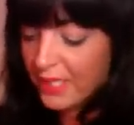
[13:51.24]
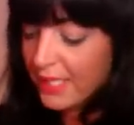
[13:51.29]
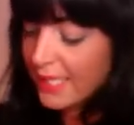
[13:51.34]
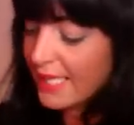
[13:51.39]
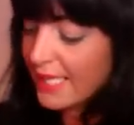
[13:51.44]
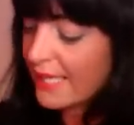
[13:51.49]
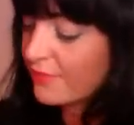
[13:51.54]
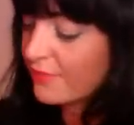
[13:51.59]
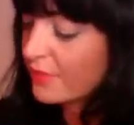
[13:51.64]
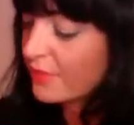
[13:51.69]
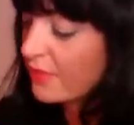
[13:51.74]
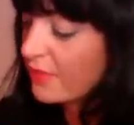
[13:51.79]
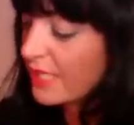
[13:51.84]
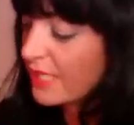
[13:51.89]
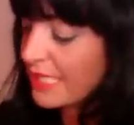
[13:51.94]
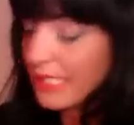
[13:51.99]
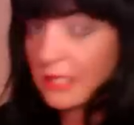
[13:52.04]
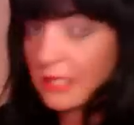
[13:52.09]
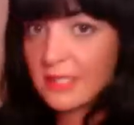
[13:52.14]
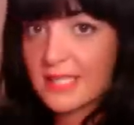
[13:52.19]
even though
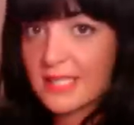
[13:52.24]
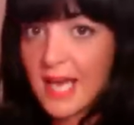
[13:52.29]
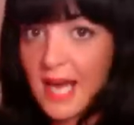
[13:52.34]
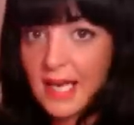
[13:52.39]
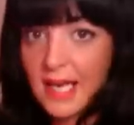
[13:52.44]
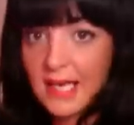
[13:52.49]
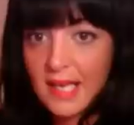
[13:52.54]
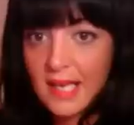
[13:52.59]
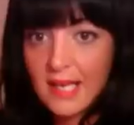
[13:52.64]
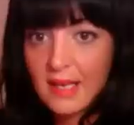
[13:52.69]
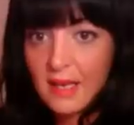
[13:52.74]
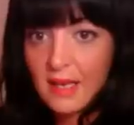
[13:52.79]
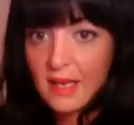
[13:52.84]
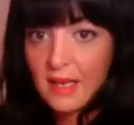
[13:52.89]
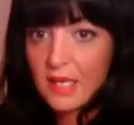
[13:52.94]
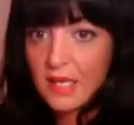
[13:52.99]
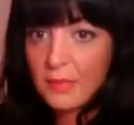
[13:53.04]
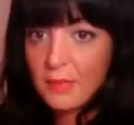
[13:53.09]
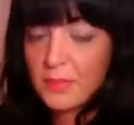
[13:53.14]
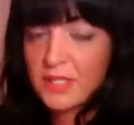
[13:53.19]
these look tiny,
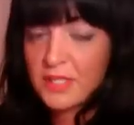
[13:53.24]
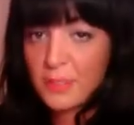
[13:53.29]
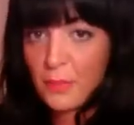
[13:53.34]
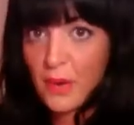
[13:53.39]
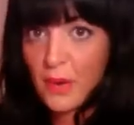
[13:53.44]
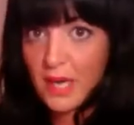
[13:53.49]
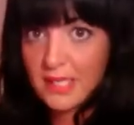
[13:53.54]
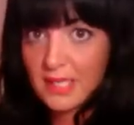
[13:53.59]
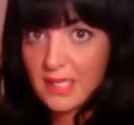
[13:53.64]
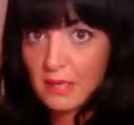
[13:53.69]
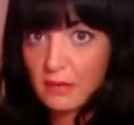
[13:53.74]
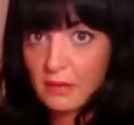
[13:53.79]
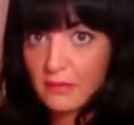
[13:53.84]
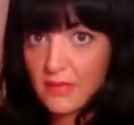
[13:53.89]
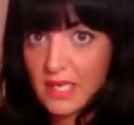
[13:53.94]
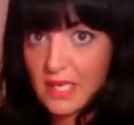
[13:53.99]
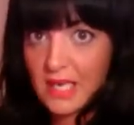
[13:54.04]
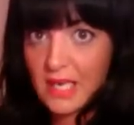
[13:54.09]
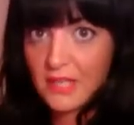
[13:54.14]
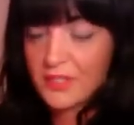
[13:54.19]
you'd be surprised how long
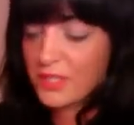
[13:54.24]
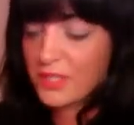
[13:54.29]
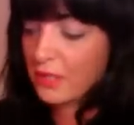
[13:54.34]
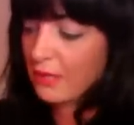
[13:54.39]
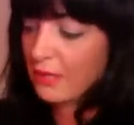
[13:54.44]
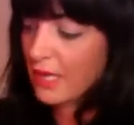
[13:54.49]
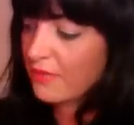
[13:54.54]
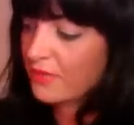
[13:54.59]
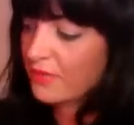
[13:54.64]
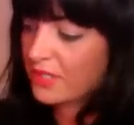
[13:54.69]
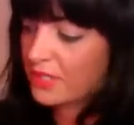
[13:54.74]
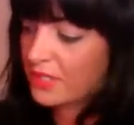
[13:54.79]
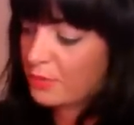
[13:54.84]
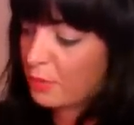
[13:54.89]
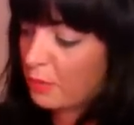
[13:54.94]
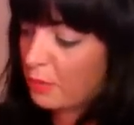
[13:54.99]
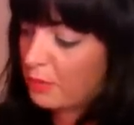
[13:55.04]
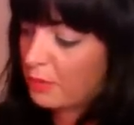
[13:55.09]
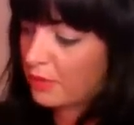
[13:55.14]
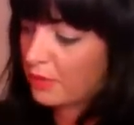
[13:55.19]
they last you. Like, this is
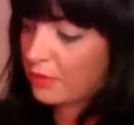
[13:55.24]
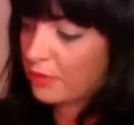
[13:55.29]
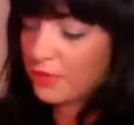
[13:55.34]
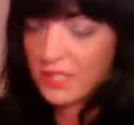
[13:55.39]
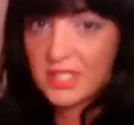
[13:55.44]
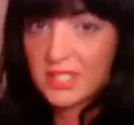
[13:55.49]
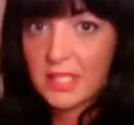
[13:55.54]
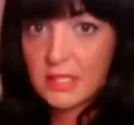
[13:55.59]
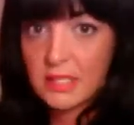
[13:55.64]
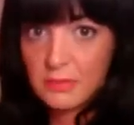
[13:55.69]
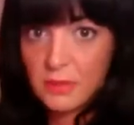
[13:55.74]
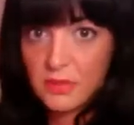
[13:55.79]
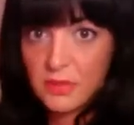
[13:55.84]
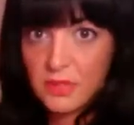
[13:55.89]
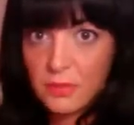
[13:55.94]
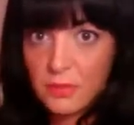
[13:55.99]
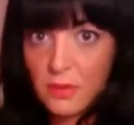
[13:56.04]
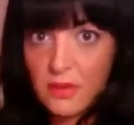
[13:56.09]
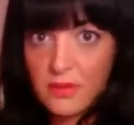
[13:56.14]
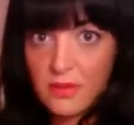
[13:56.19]
probably a good 6
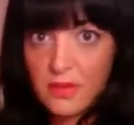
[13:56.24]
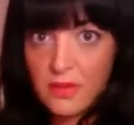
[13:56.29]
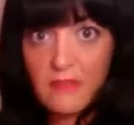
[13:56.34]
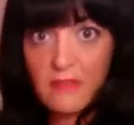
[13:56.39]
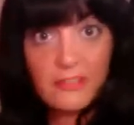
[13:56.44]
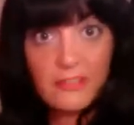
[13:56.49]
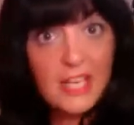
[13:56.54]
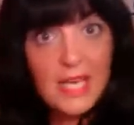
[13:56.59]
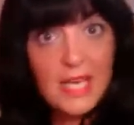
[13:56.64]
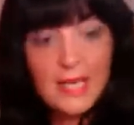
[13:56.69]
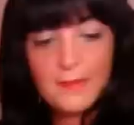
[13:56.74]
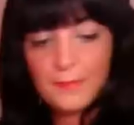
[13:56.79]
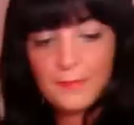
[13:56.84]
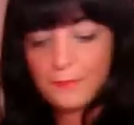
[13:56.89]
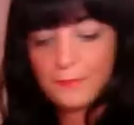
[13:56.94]
months worth of kit.